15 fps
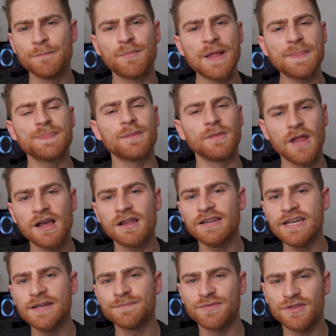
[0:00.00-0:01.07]
But
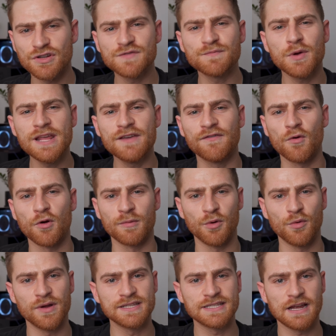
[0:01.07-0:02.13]
luckily, there's pretty affordable
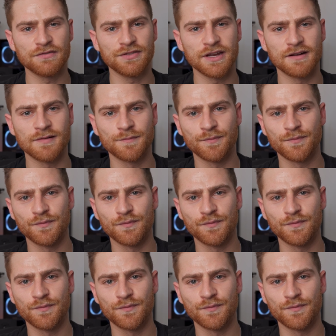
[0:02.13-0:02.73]
ones out there.